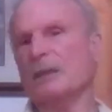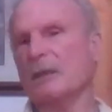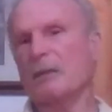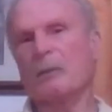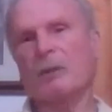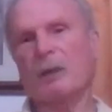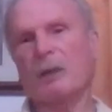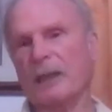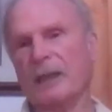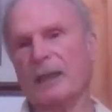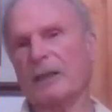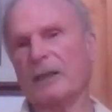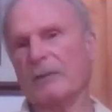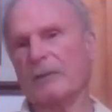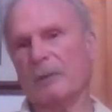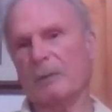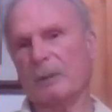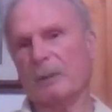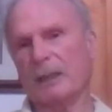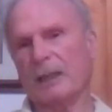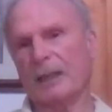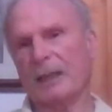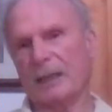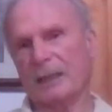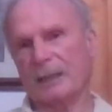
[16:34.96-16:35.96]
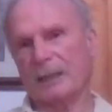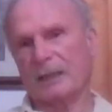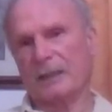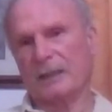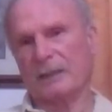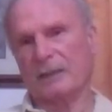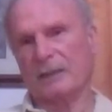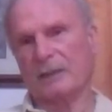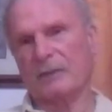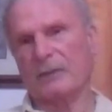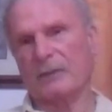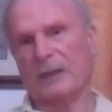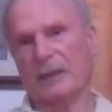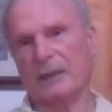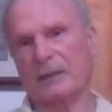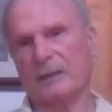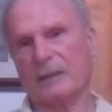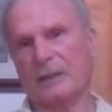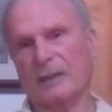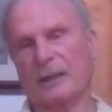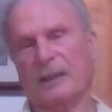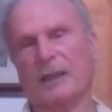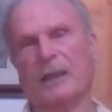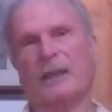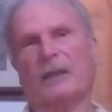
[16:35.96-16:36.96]
because they want to get everybody out of there as
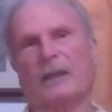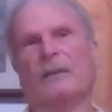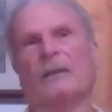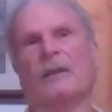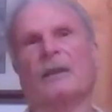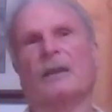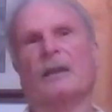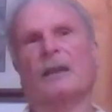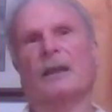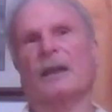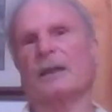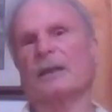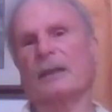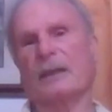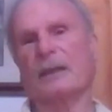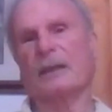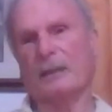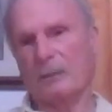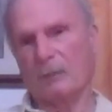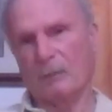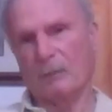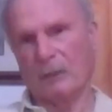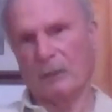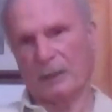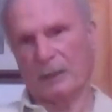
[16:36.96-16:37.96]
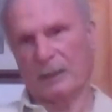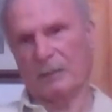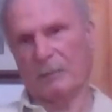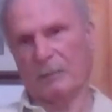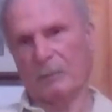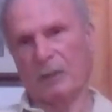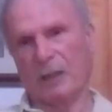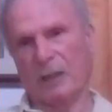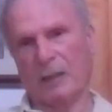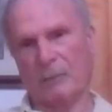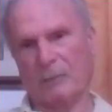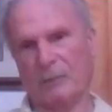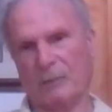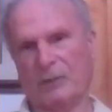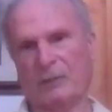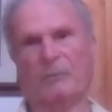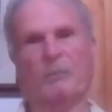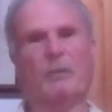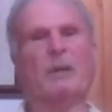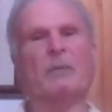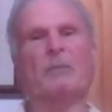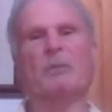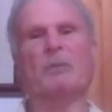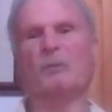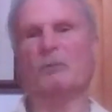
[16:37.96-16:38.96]
fast as they can. And they don't want the problems
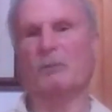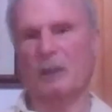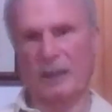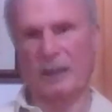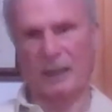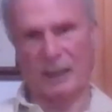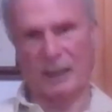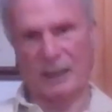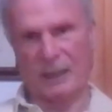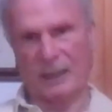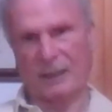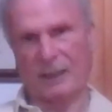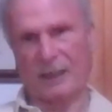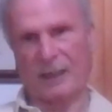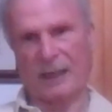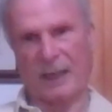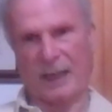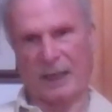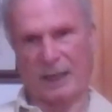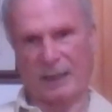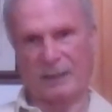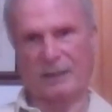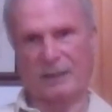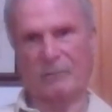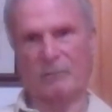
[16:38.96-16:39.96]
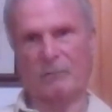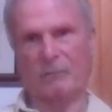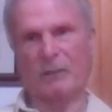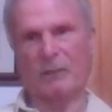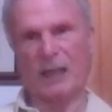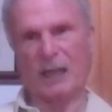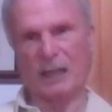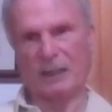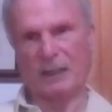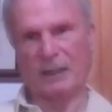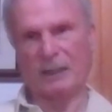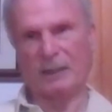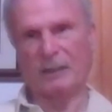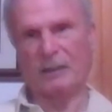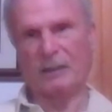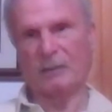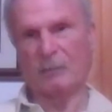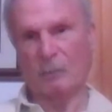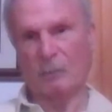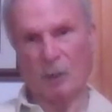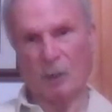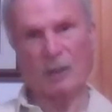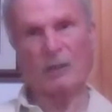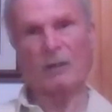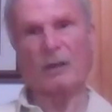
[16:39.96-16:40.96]
of people running out of gas and blocking
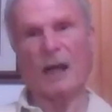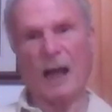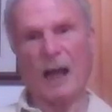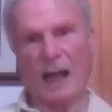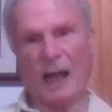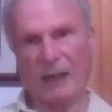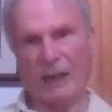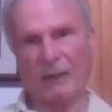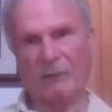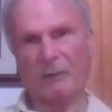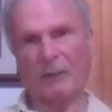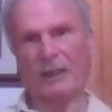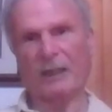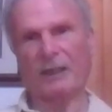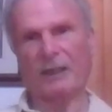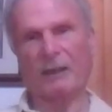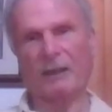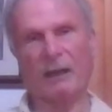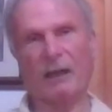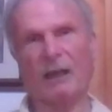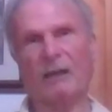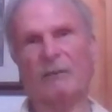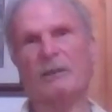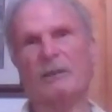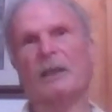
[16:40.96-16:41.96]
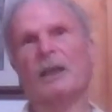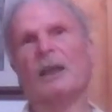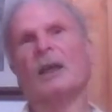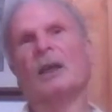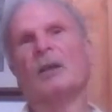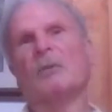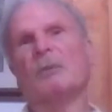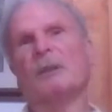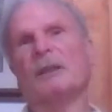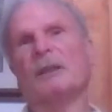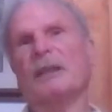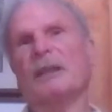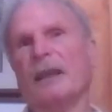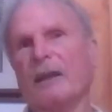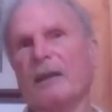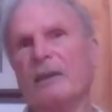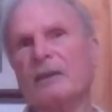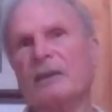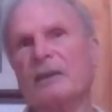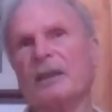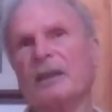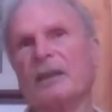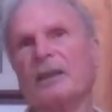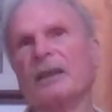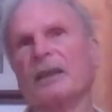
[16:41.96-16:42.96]
the one highway off. But the
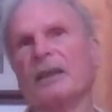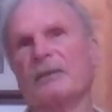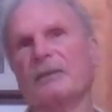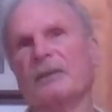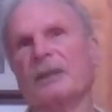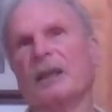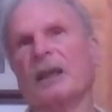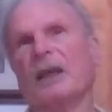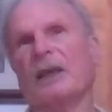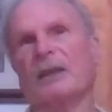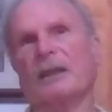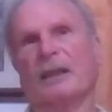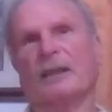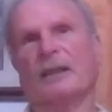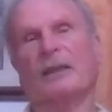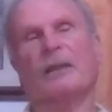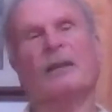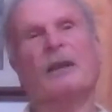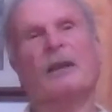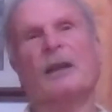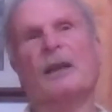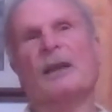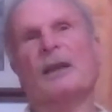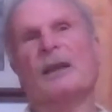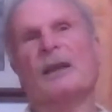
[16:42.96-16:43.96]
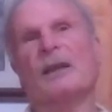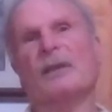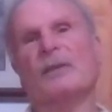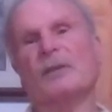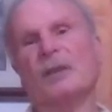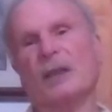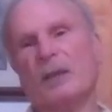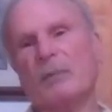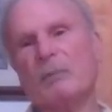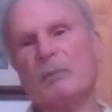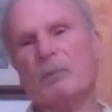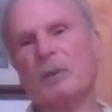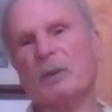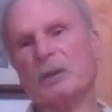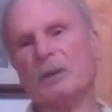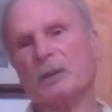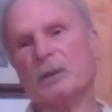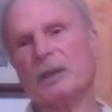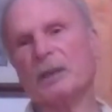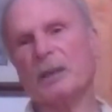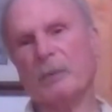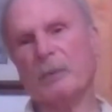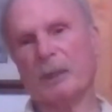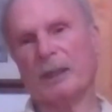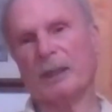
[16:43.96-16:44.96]
other thing they've done there is they put
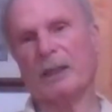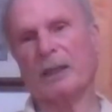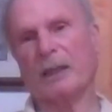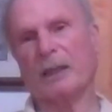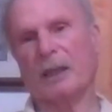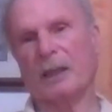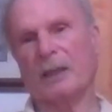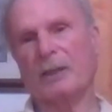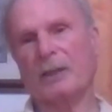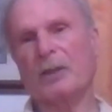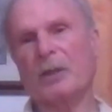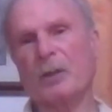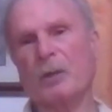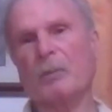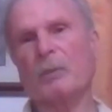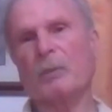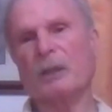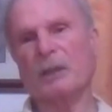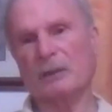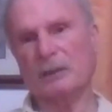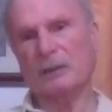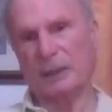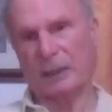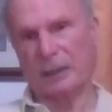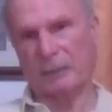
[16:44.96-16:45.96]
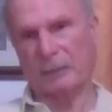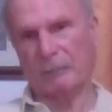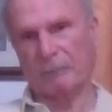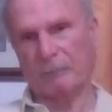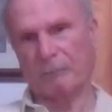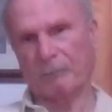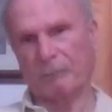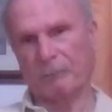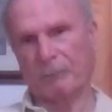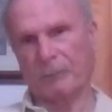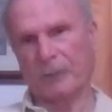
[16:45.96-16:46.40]
a limit on new building